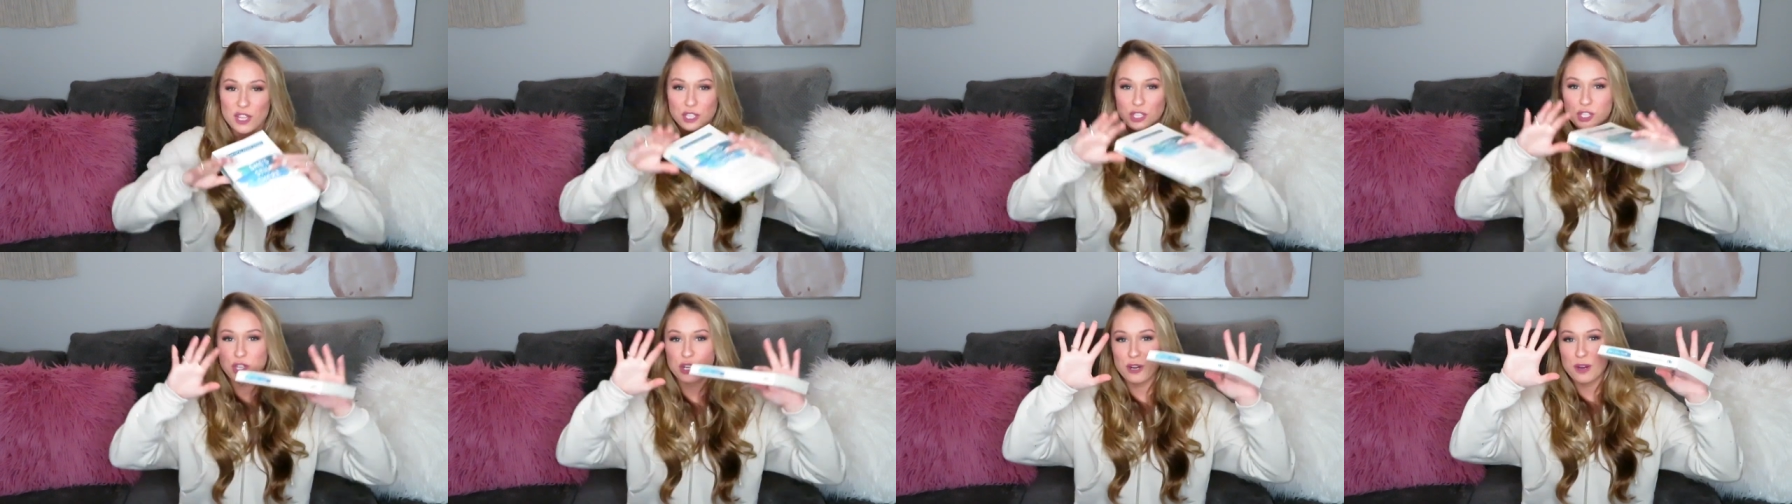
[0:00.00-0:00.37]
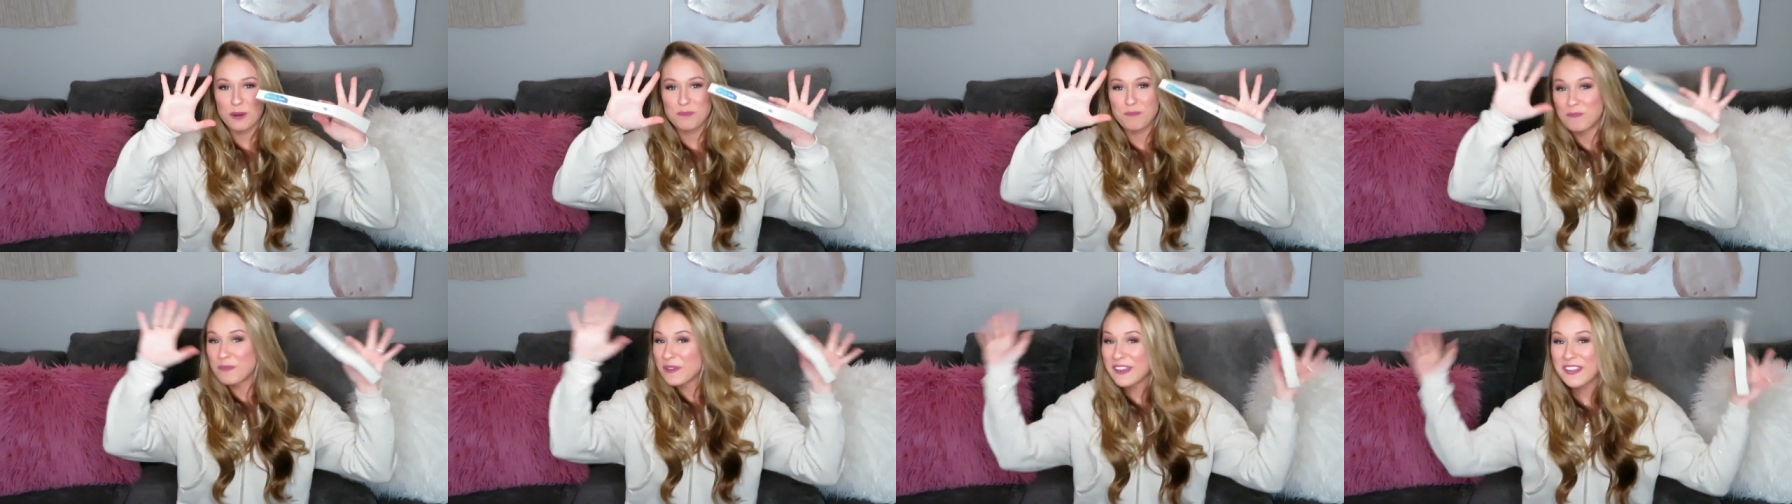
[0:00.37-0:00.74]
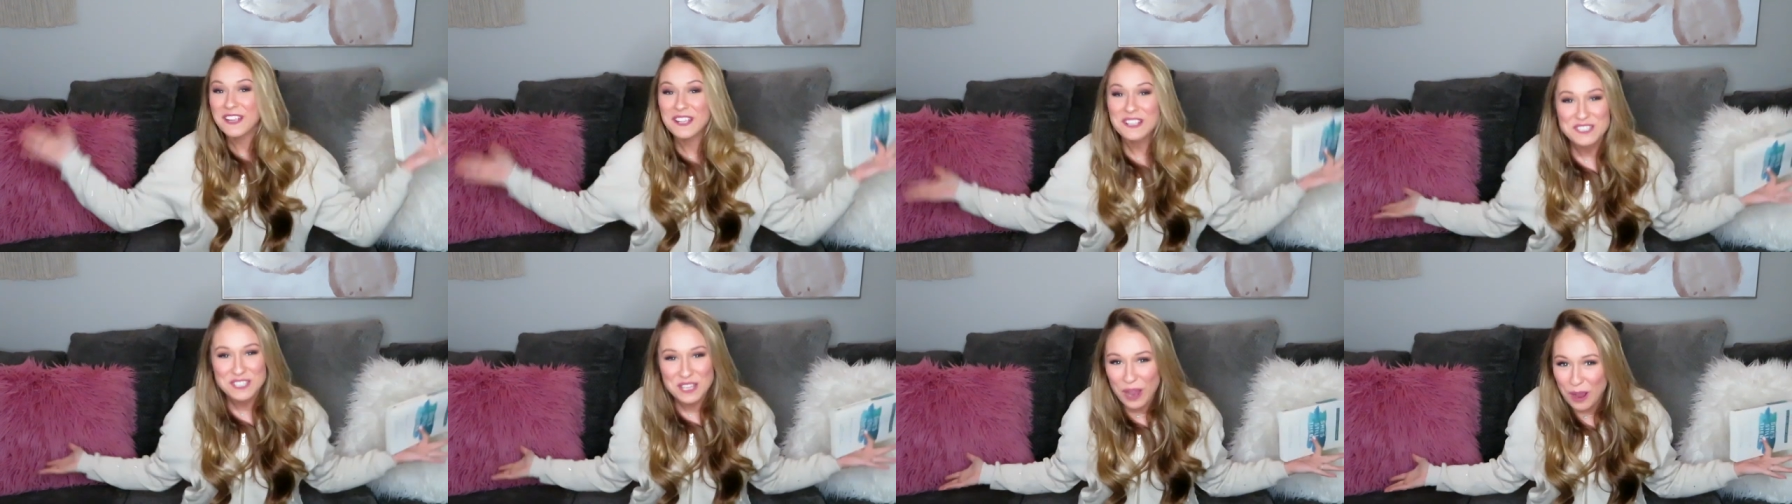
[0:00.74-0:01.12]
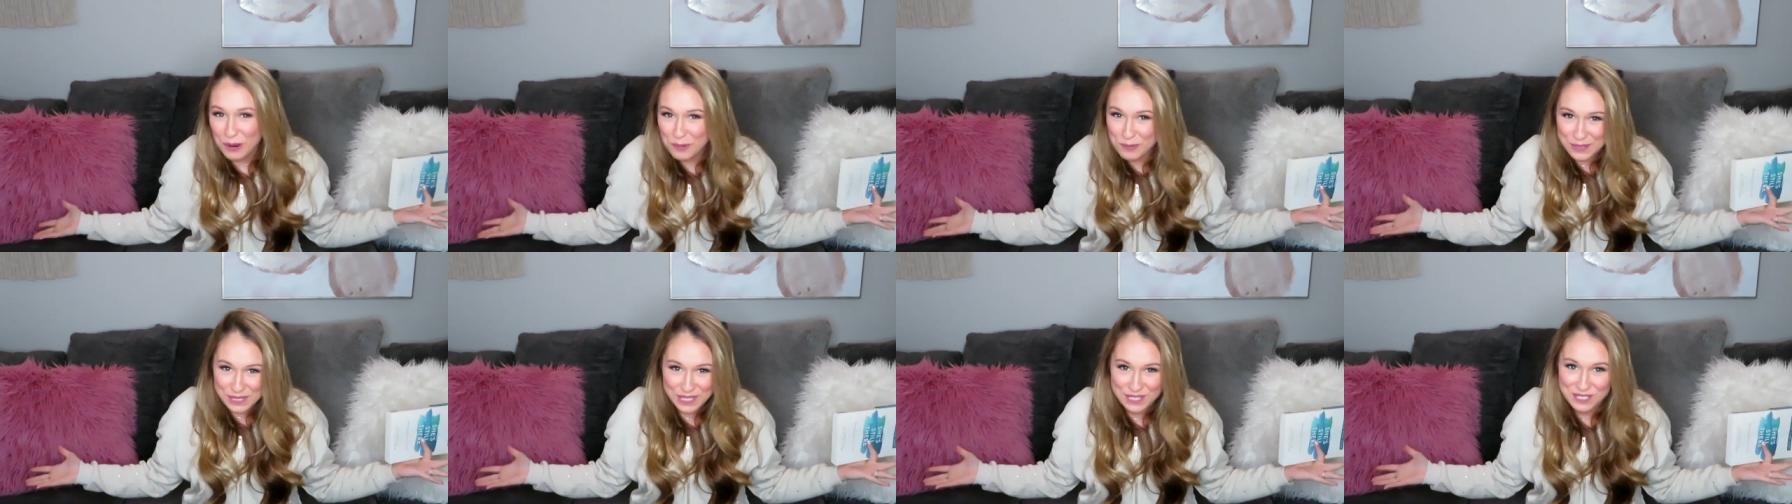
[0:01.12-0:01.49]
your biggest
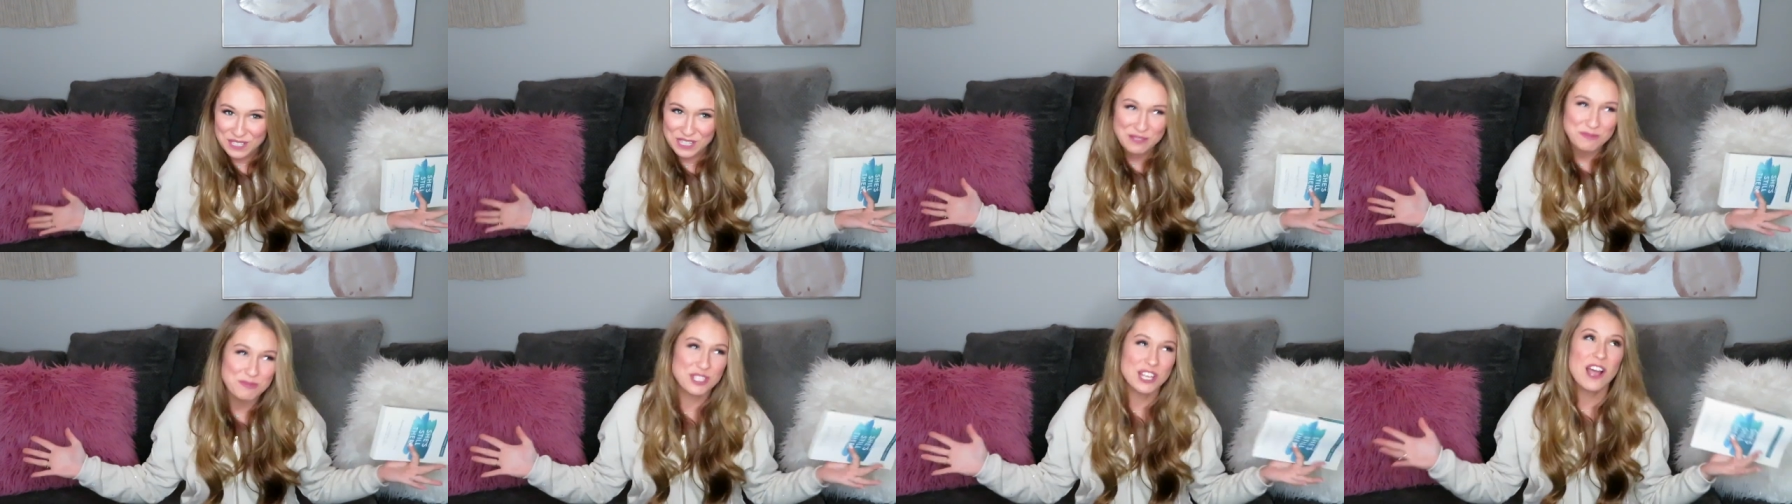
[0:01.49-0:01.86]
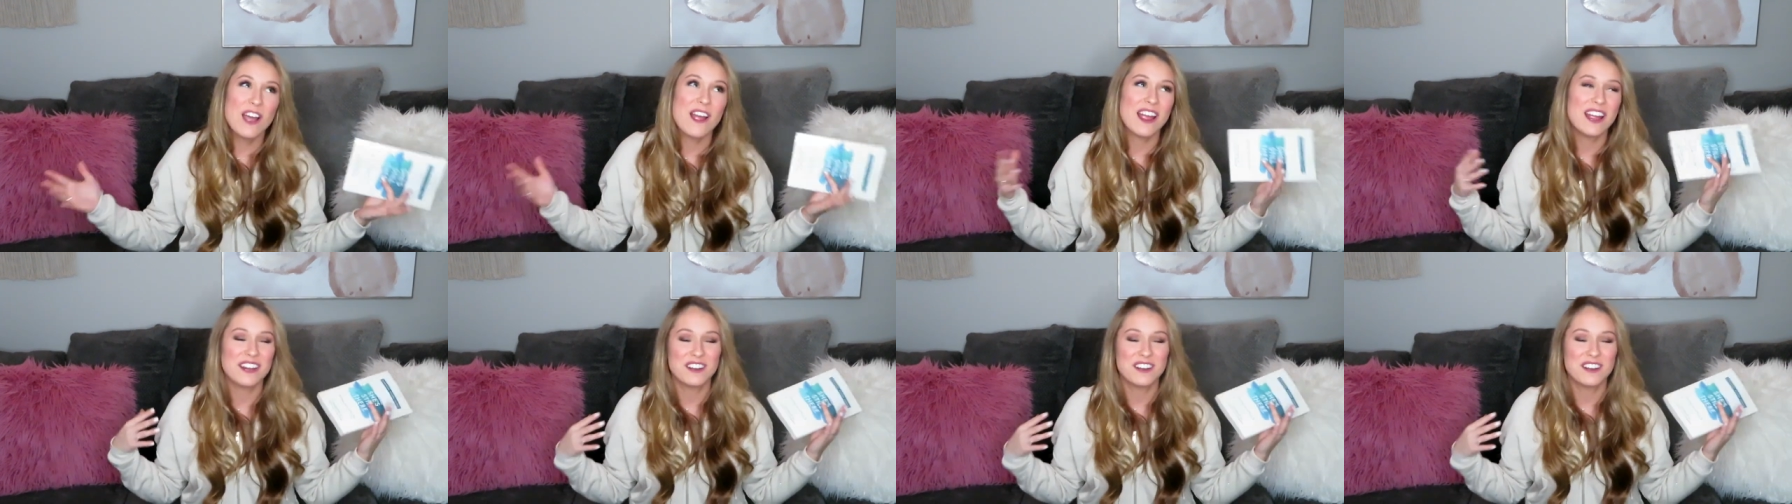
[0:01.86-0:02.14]
hopes and dreams are.